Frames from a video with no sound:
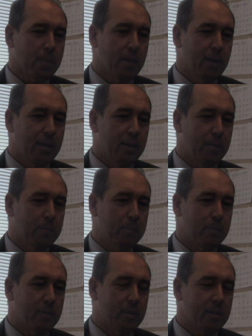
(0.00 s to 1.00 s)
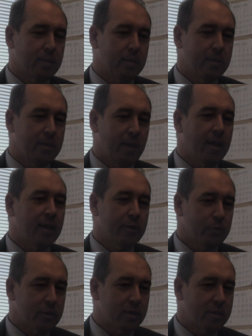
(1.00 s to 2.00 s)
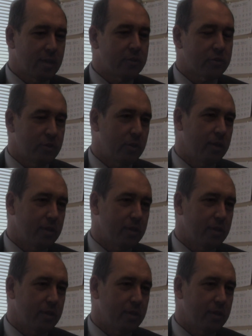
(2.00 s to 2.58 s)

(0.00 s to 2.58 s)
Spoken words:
an allied organization,